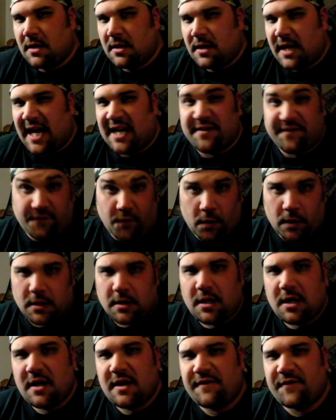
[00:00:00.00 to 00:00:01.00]
and
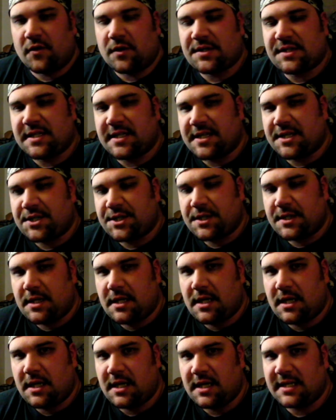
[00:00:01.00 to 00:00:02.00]
for first edition
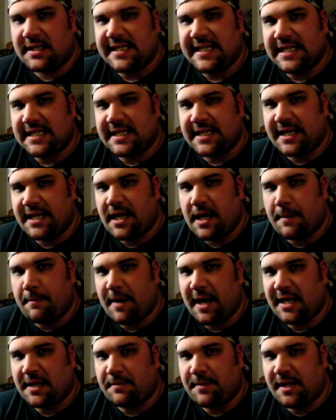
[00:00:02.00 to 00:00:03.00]
D&D
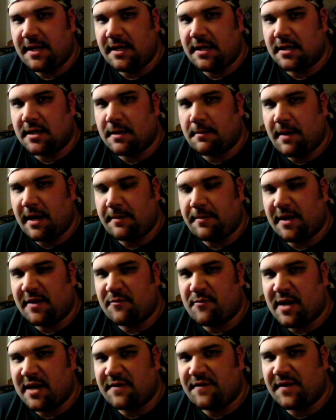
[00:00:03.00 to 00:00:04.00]
might be
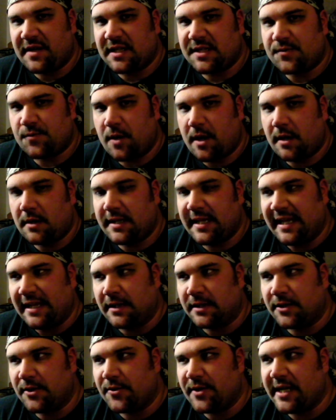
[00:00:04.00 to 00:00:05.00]
of benefit as well,
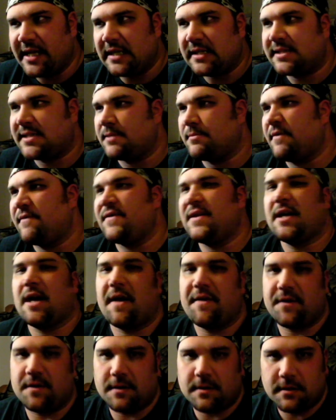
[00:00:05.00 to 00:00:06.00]
including some of the
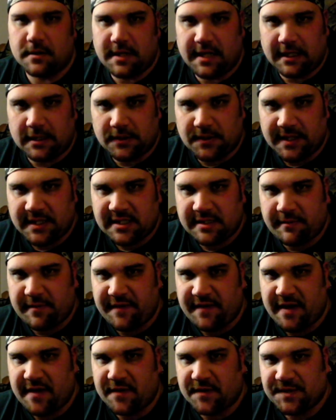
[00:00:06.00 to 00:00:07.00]
other
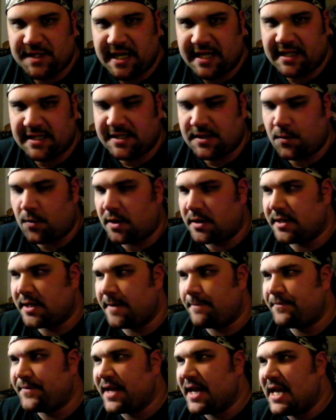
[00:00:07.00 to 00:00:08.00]
settings and
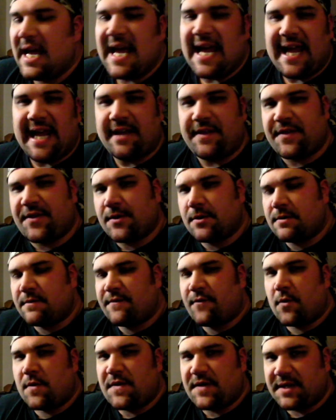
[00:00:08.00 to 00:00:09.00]
whatnot. In 3rd and
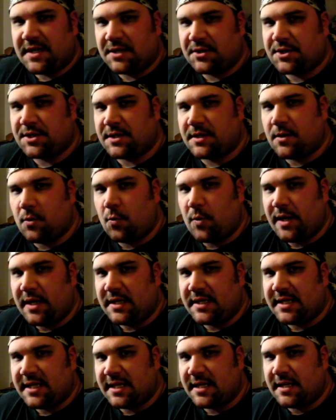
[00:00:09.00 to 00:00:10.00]
4th edition, we
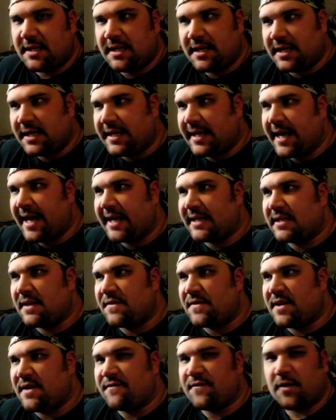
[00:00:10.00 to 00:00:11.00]
did get
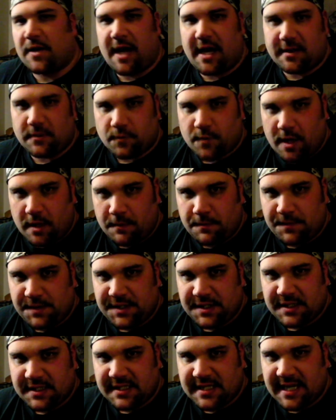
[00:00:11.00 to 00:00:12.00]
the Forgotten
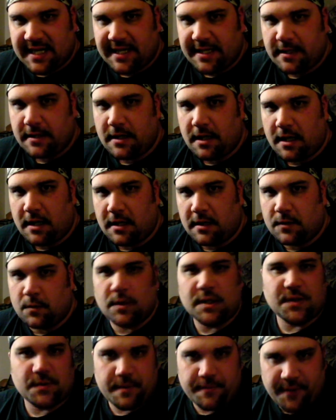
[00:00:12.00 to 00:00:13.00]
Realms setting
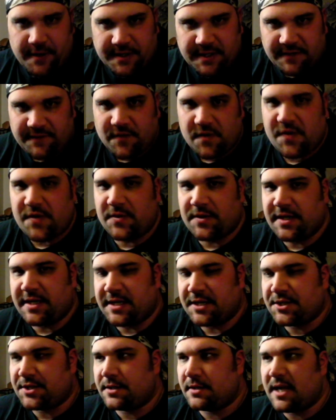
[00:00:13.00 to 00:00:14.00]
was reprinted for 3rd
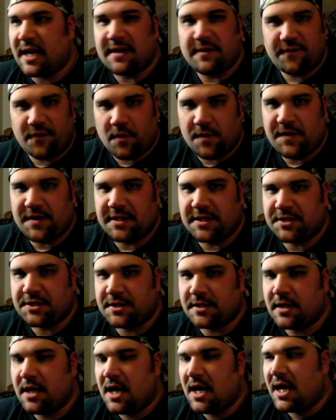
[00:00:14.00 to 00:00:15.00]
edition and 4th
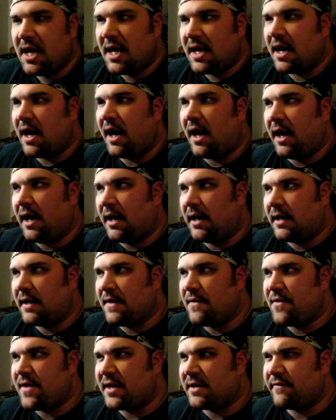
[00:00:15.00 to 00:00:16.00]
edition.
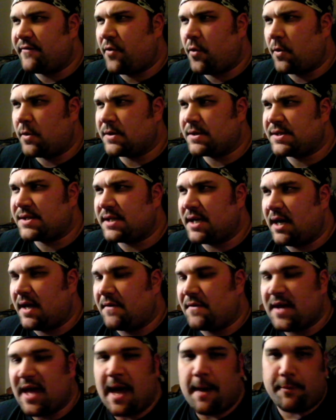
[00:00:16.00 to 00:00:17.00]
Then, of course,
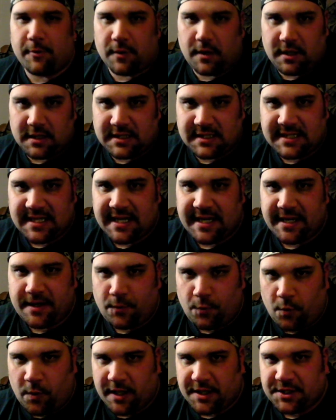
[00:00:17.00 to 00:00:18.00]
the Eberron
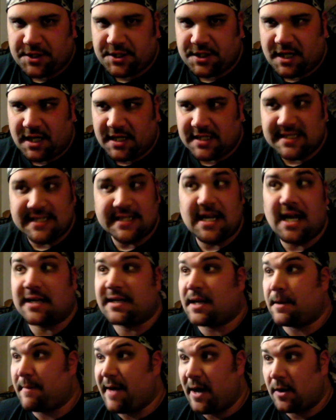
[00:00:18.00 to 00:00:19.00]
setting, which didn't
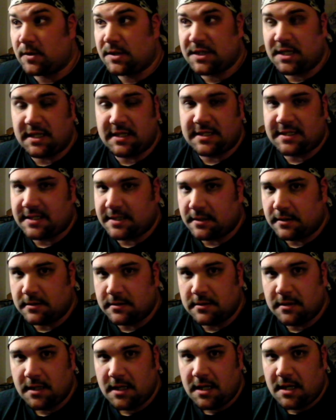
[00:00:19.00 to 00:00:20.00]
come out
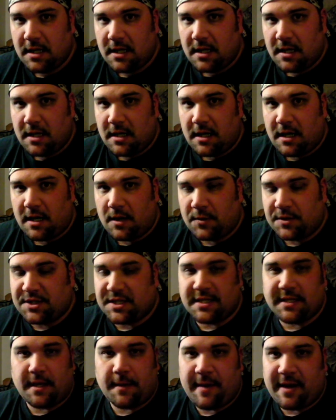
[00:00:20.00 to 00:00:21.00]
until
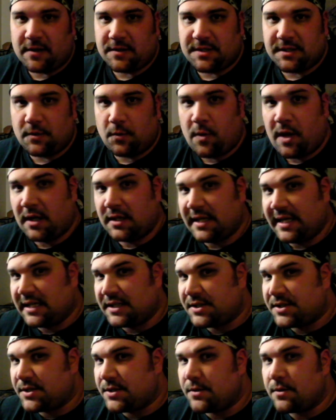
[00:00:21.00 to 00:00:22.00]
well
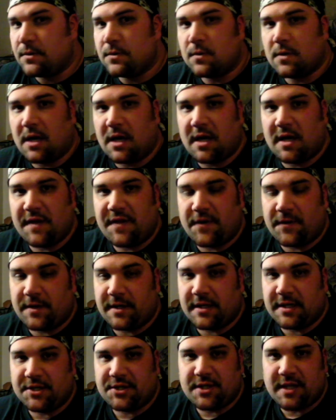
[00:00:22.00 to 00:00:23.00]
into 3rd
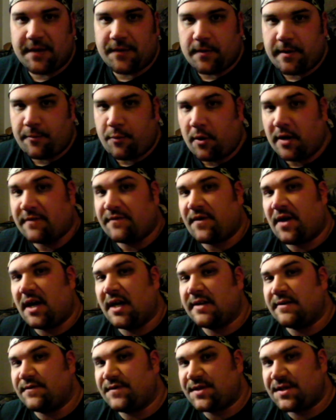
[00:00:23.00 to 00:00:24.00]
edition and
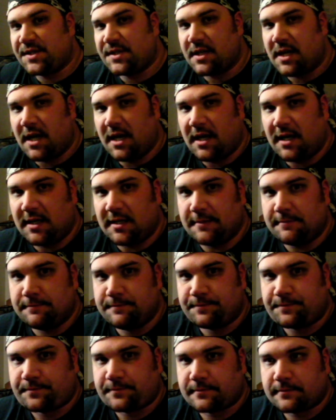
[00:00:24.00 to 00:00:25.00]
3.5's
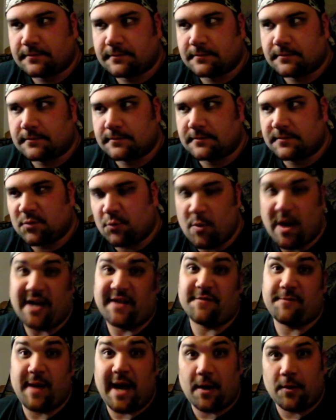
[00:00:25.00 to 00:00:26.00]

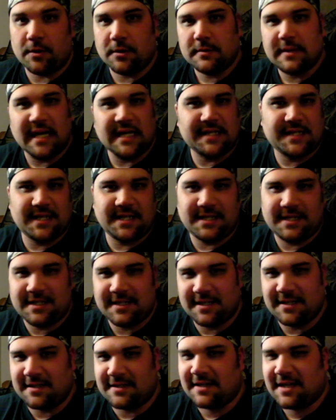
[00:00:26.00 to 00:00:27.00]
Reign of Power, as
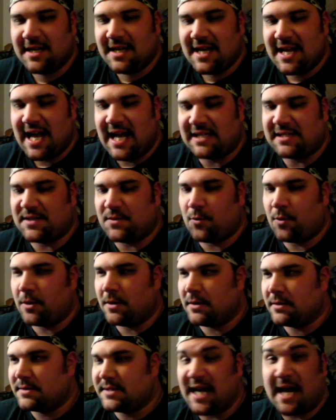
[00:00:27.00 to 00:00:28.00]
it
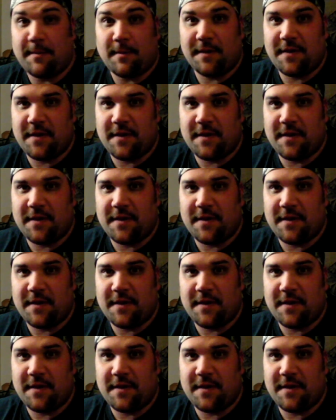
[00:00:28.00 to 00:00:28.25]
were, Time on